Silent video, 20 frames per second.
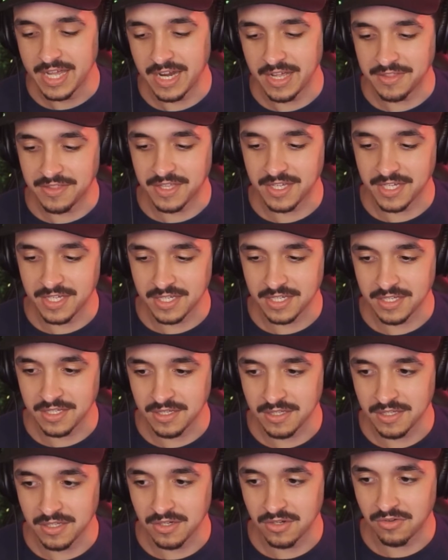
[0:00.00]
And I think
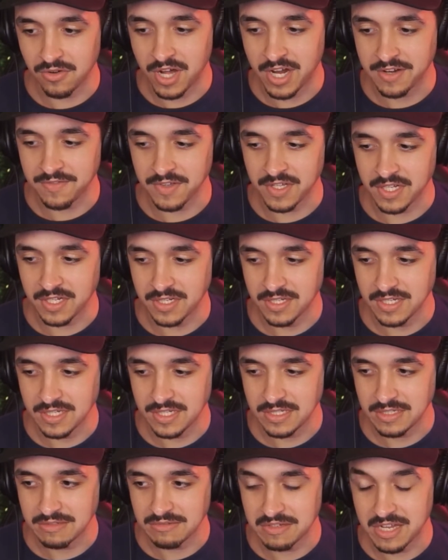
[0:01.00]
it, a lot of it,
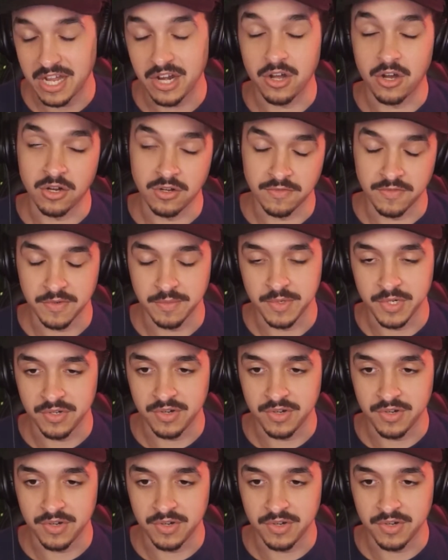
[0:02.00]
not all of it,